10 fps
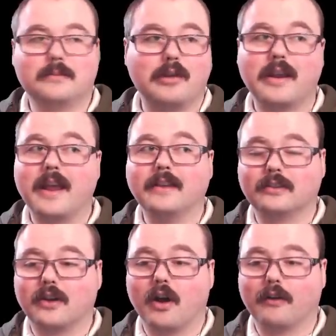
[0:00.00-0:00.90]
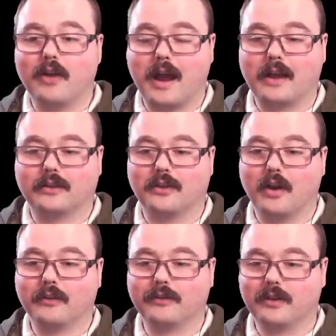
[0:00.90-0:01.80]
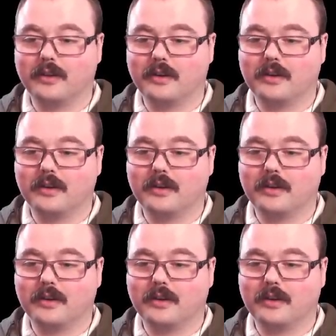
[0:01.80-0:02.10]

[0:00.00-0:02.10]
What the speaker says: Break his stuff, not our stuff.